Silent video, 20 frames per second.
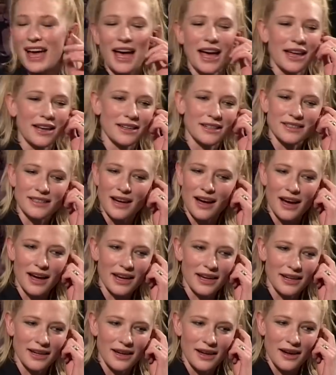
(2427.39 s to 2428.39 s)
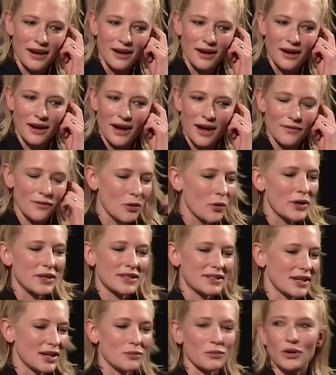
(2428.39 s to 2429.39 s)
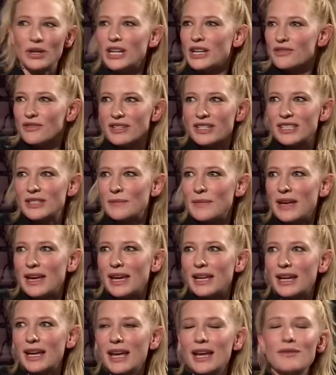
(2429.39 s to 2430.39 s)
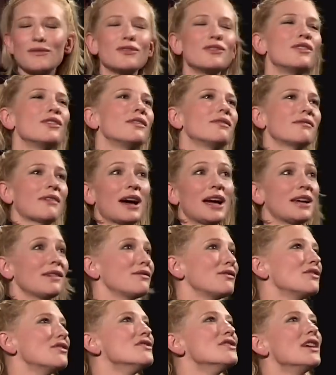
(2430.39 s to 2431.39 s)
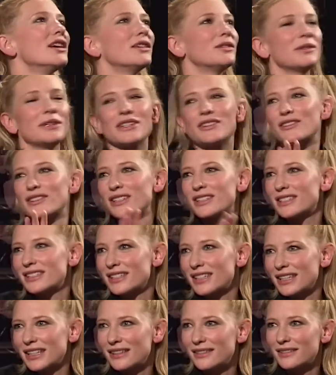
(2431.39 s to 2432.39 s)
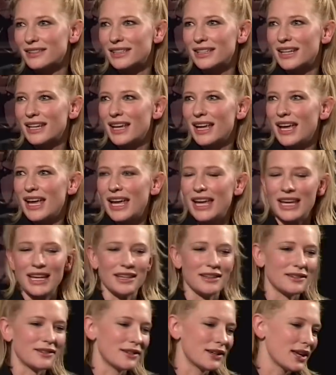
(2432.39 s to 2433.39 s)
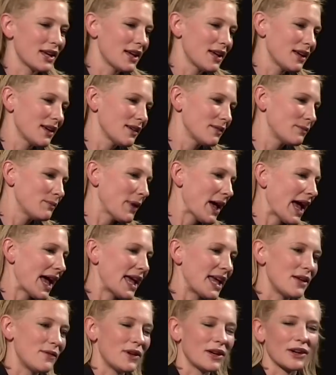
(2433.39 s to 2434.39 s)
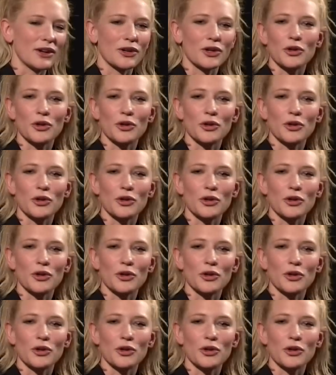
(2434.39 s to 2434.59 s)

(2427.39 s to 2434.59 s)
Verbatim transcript: And I have always done what interests me, and I have, I have no interest in, in paving a